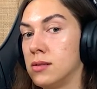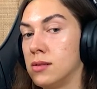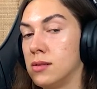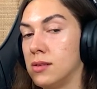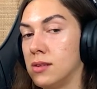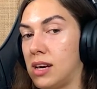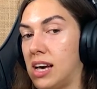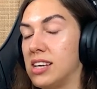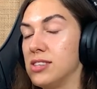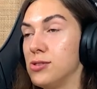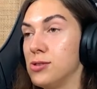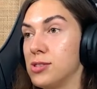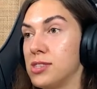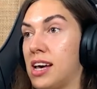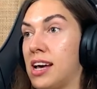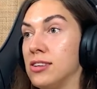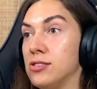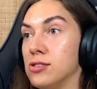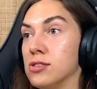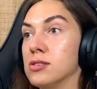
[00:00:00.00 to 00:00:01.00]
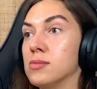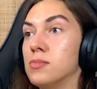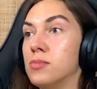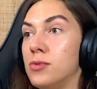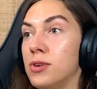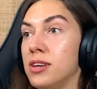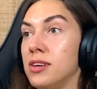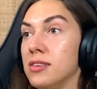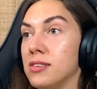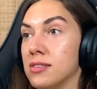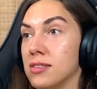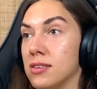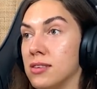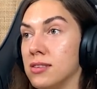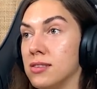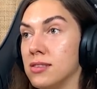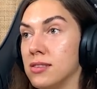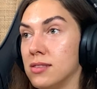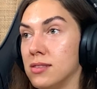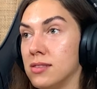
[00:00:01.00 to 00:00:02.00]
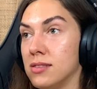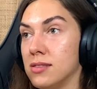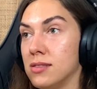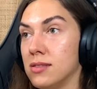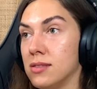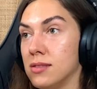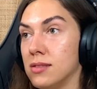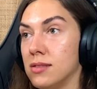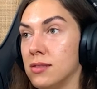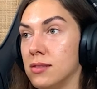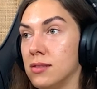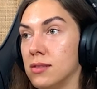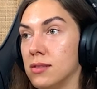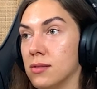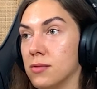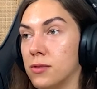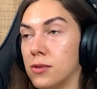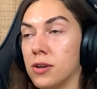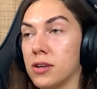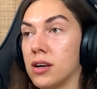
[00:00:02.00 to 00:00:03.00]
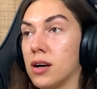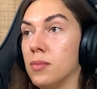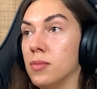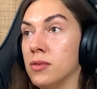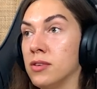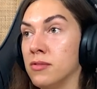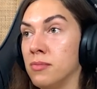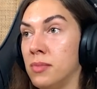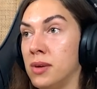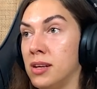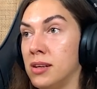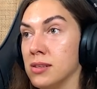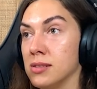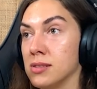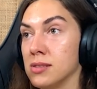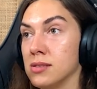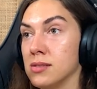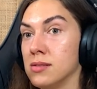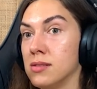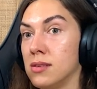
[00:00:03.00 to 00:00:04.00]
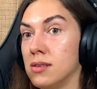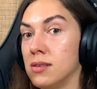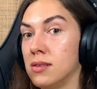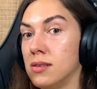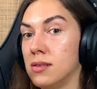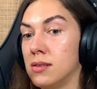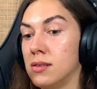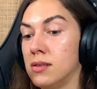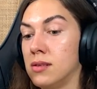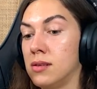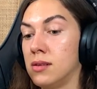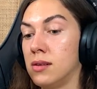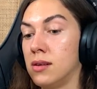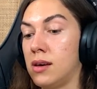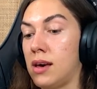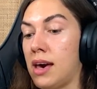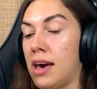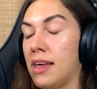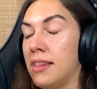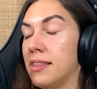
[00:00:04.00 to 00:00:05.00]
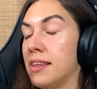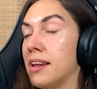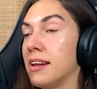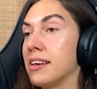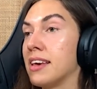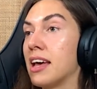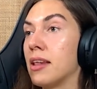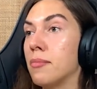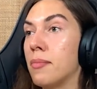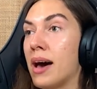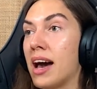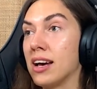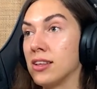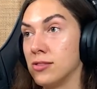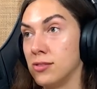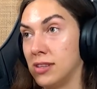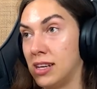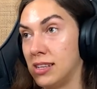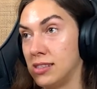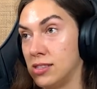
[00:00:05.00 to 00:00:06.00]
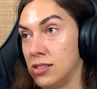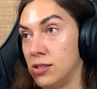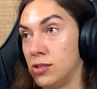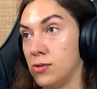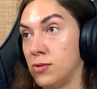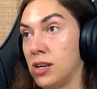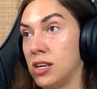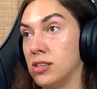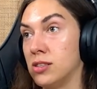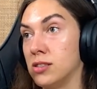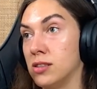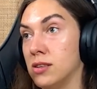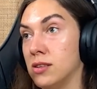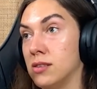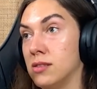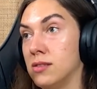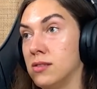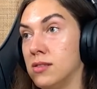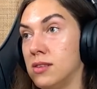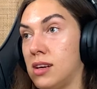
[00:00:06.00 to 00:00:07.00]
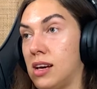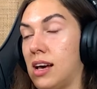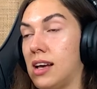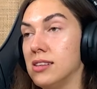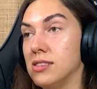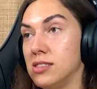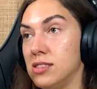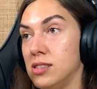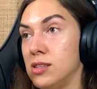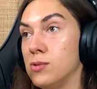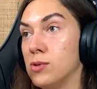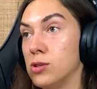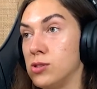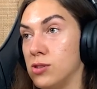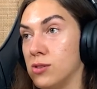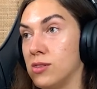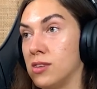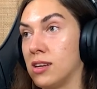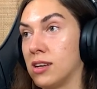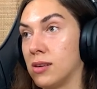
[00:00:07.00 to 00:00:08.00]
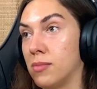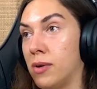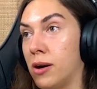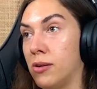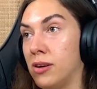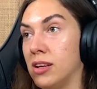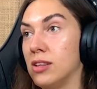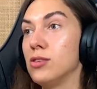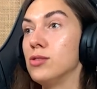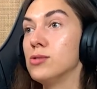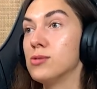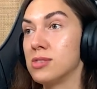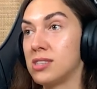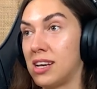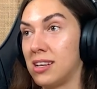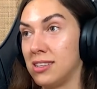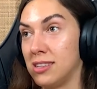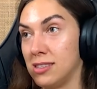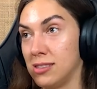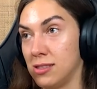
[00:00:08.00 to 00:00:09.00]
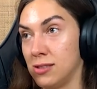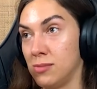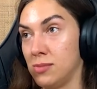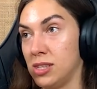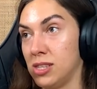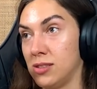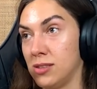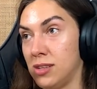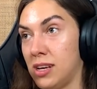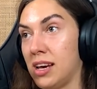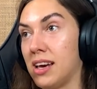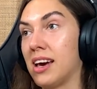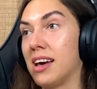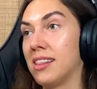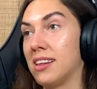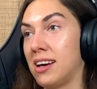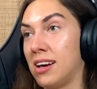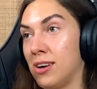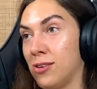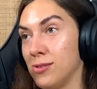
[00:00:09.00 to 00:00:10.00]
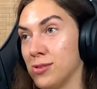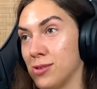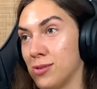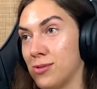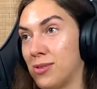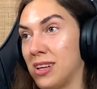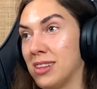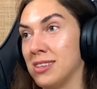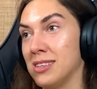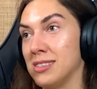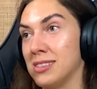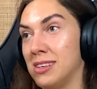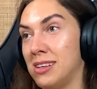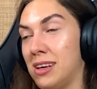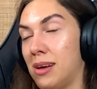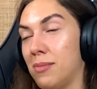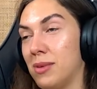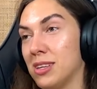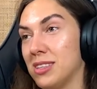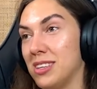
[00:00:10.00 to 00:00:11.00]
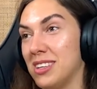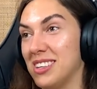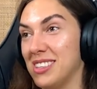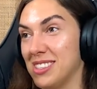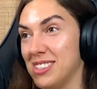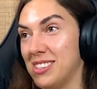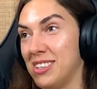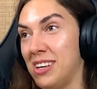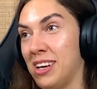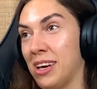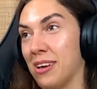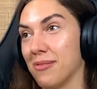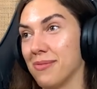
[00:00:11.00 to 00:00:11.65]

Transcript: As you said, just breathe for a couple of minutes and then get back to that situation and see what you think about it. You said this to me today, and I also read this in Epictetus today.